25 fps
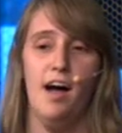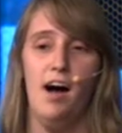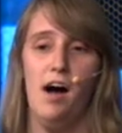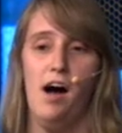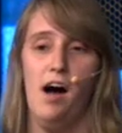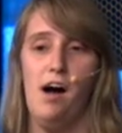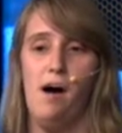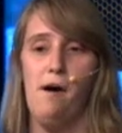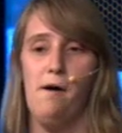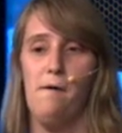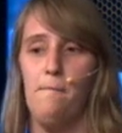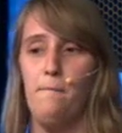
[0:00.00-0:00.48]

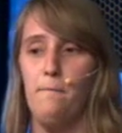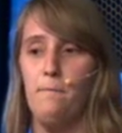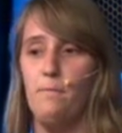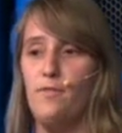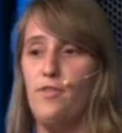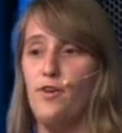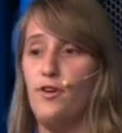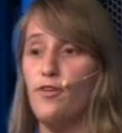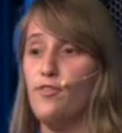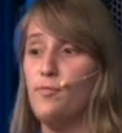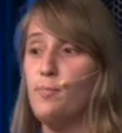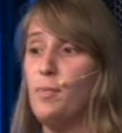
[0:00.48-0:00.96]

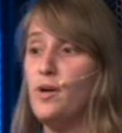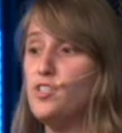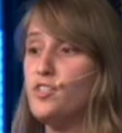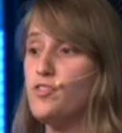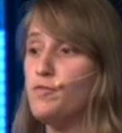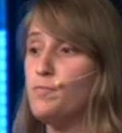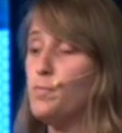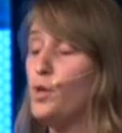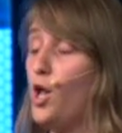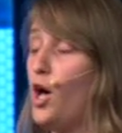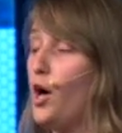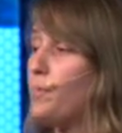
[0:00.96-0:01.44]
There's a
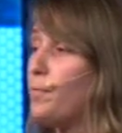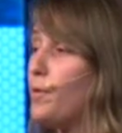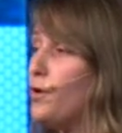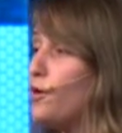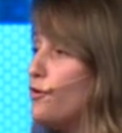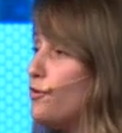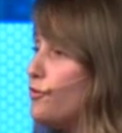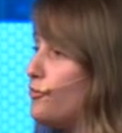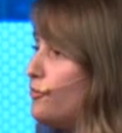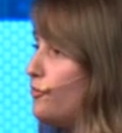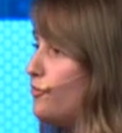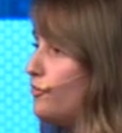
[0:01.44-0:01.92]
bunch of blog
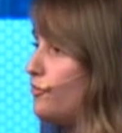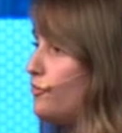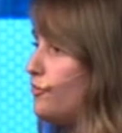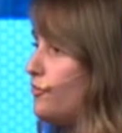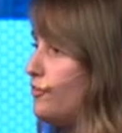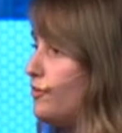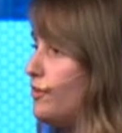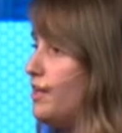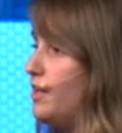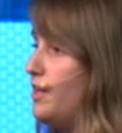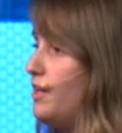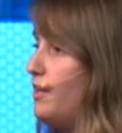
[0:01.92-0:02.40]

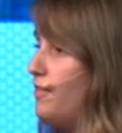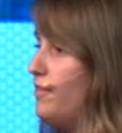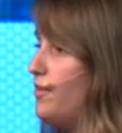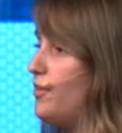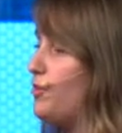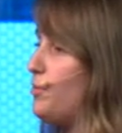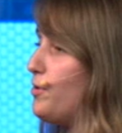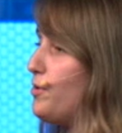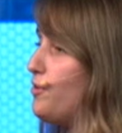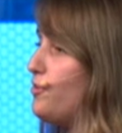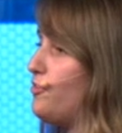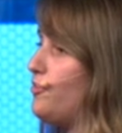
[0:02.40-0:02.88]
posts
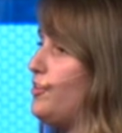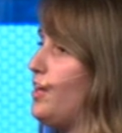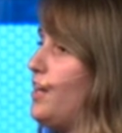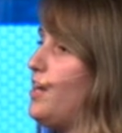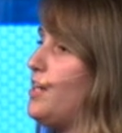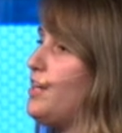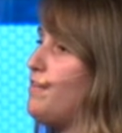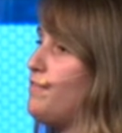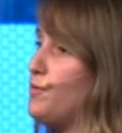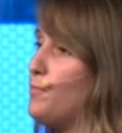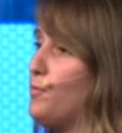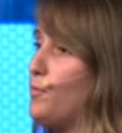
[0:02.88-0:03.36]
that Twitter's
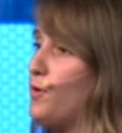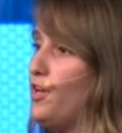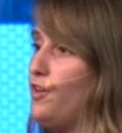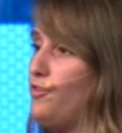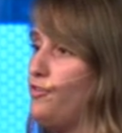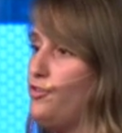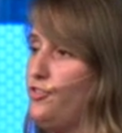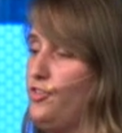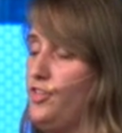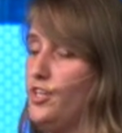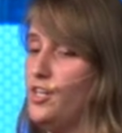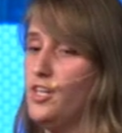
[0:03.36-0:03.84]
done if you're more
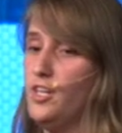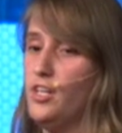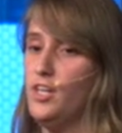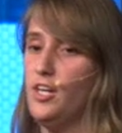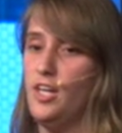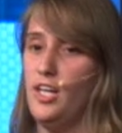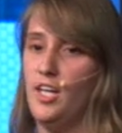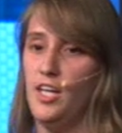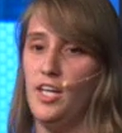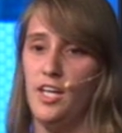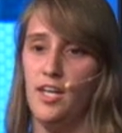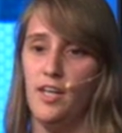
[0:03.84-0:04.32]
interested
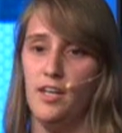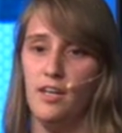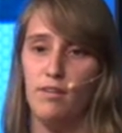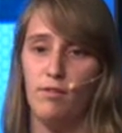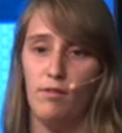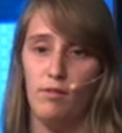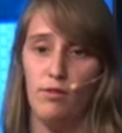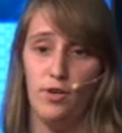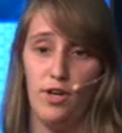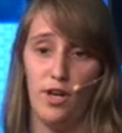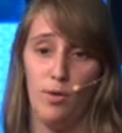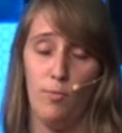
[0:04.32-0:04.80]

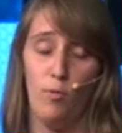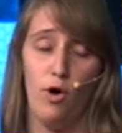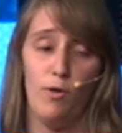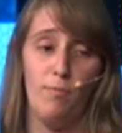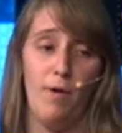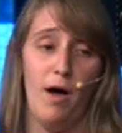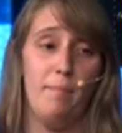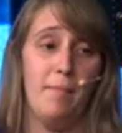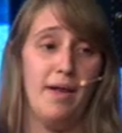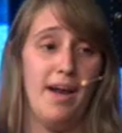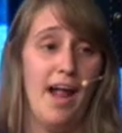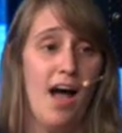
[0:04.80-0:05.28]
in learning more
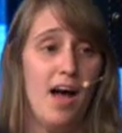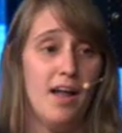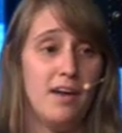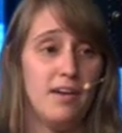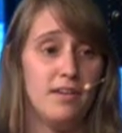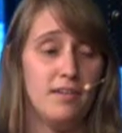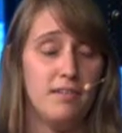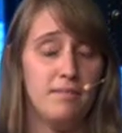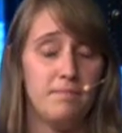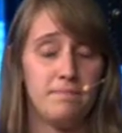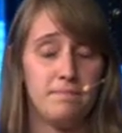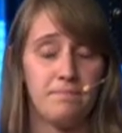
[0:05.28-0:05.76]
about
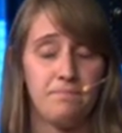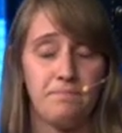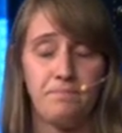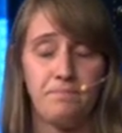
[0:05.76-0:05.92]
Manhattan.